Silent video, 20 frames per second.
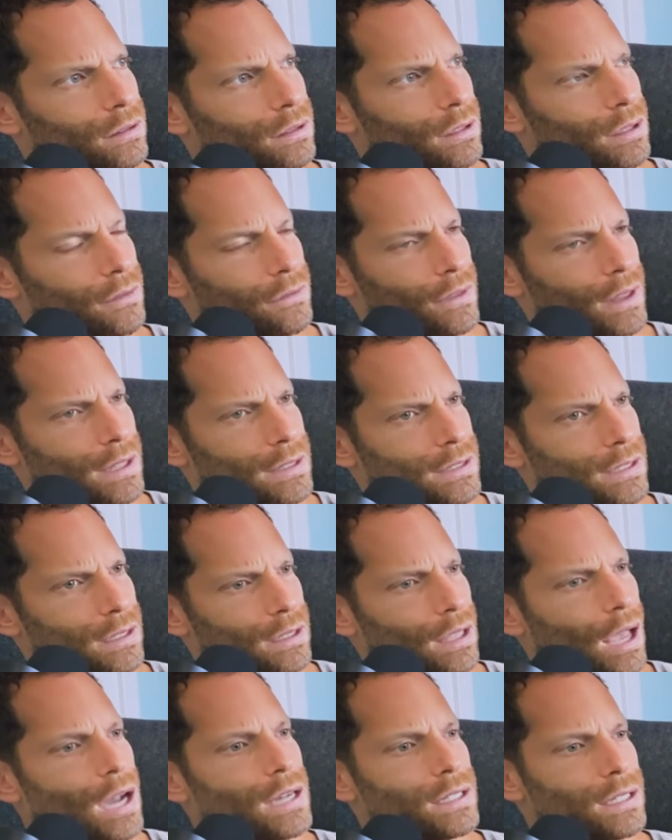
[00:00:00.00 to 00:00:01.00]
if that's an
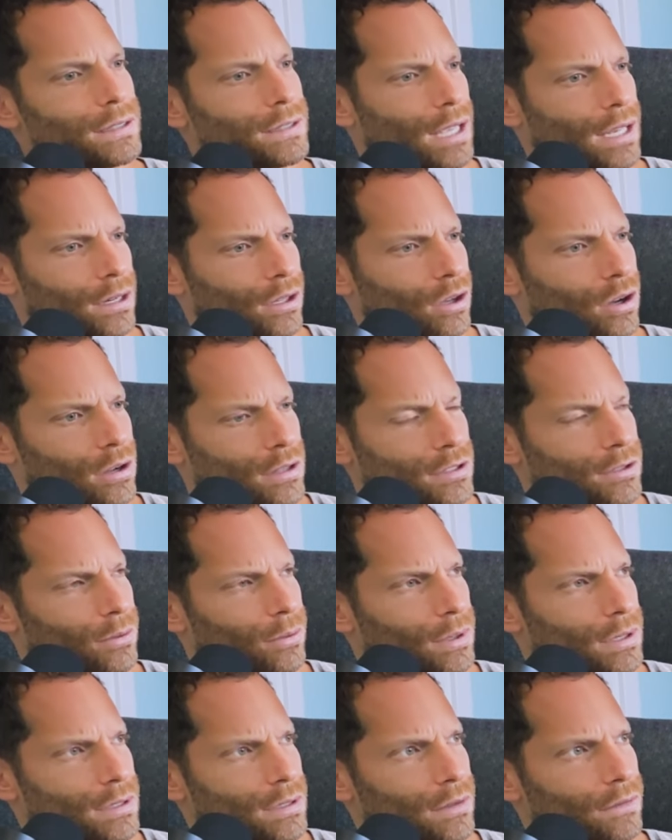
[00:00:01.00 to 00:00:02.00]
unintended
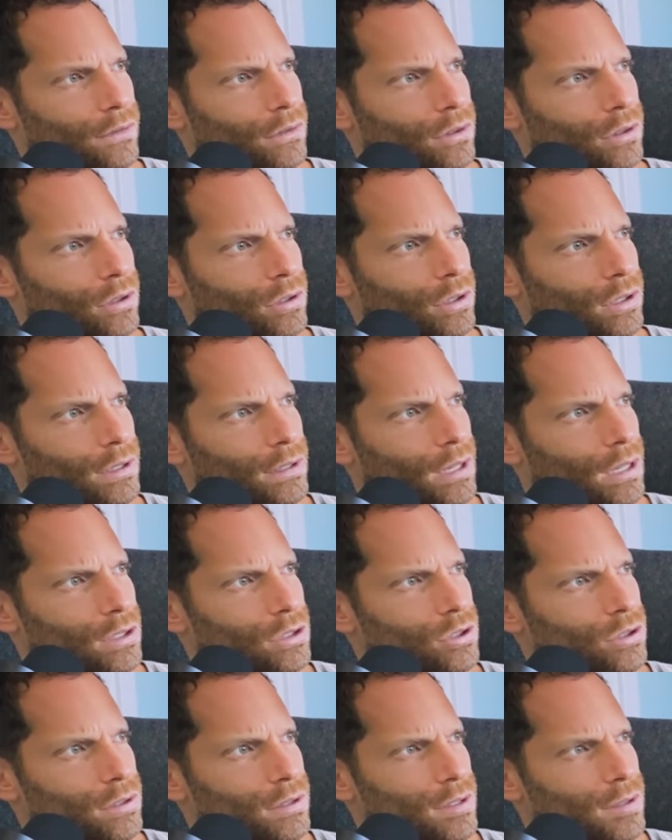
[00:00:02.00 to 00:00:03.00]
consequence of good
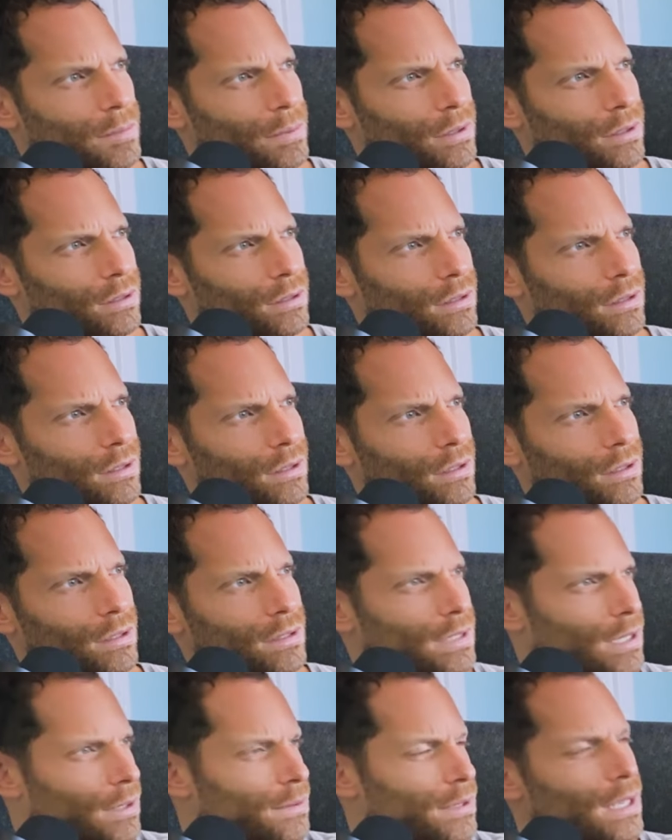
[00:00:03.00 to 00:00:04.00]
intentions, but
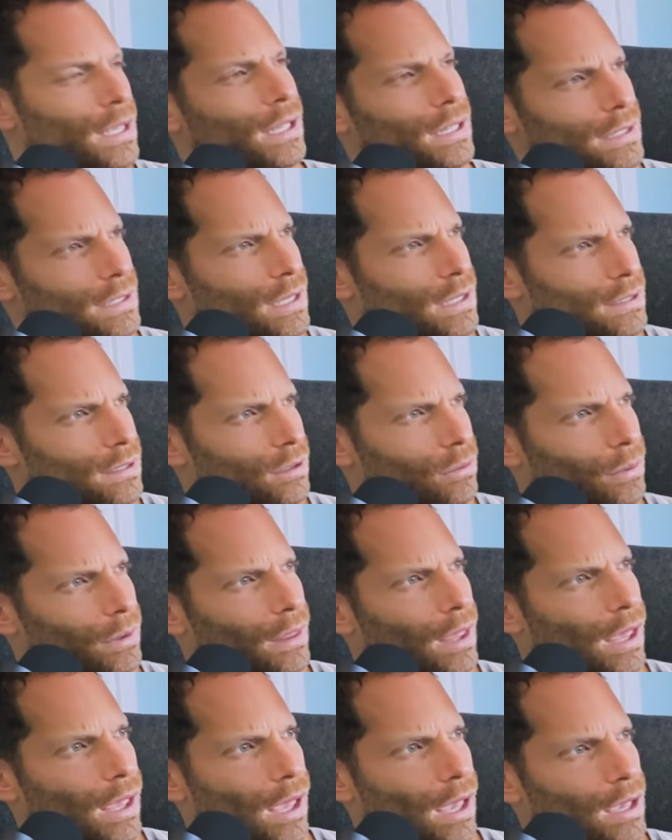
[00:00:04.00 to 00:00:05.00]
seems inconsistent with A
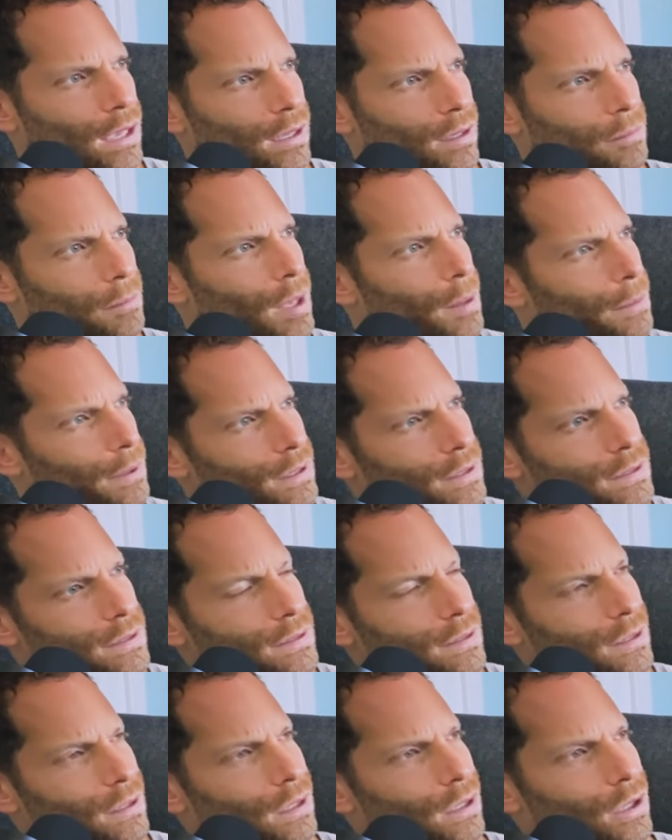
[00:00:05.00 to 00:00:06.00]
A, and maybe it's
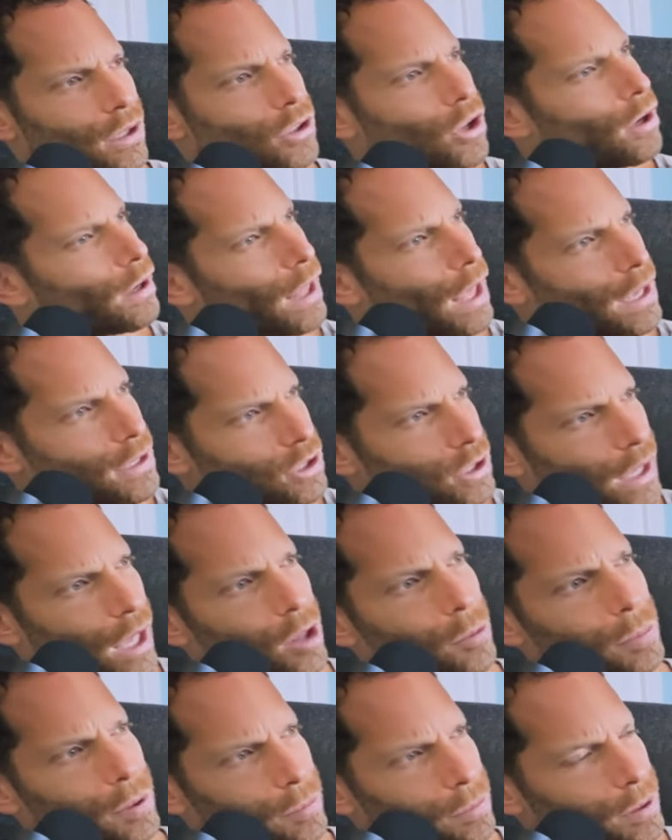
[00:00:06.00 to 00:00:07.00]
not actually
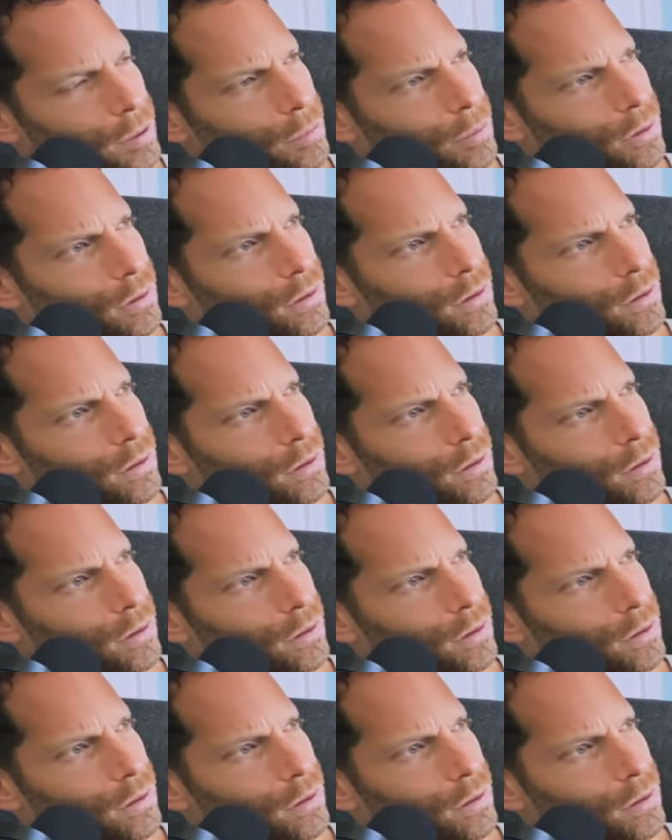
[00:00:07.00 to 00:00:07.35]
helping people.